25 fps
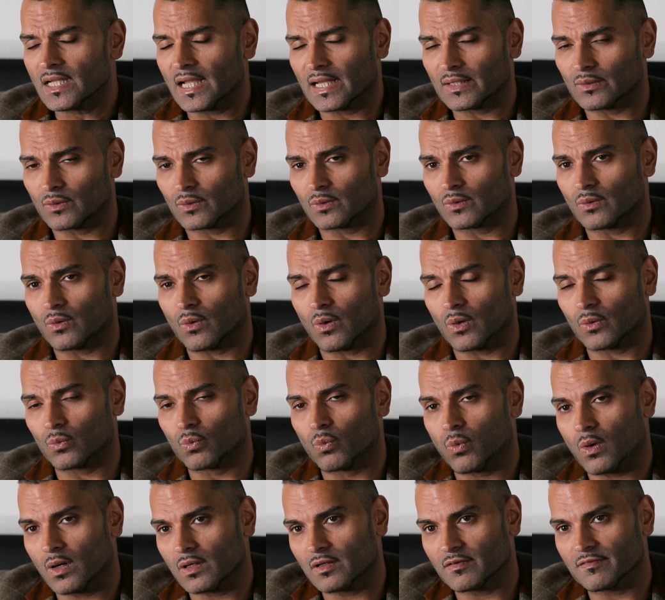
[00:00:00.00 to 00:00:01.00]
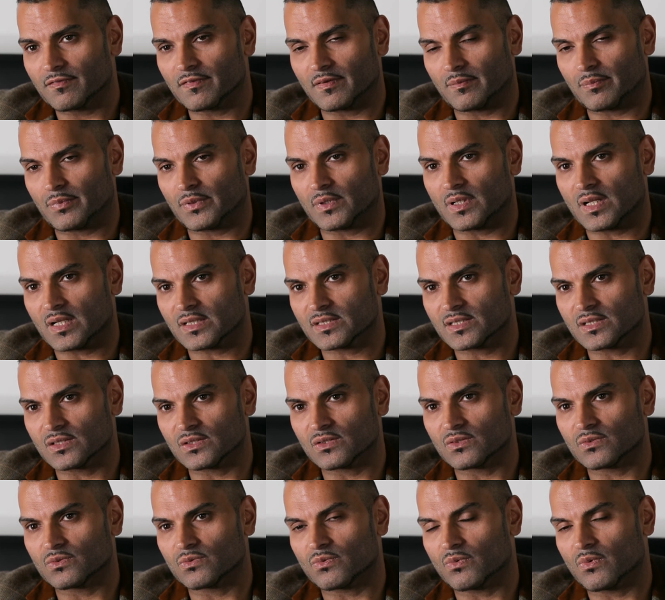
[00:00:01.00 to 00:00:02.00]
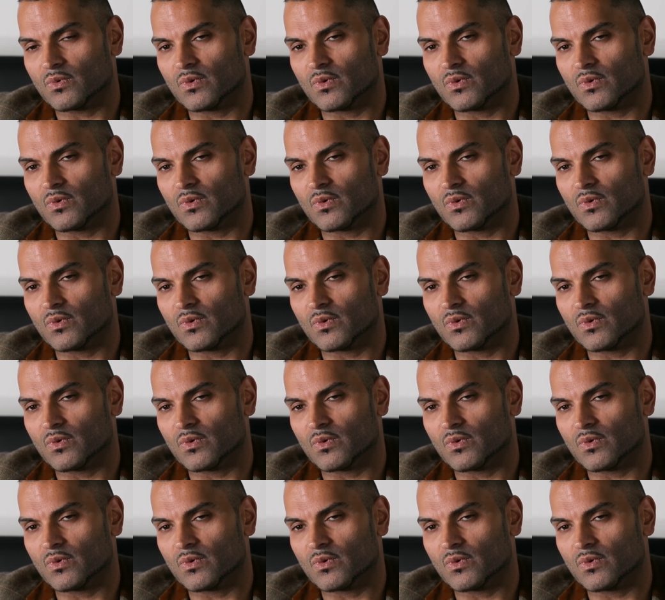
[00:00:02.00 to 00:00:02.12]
And on one of the productions,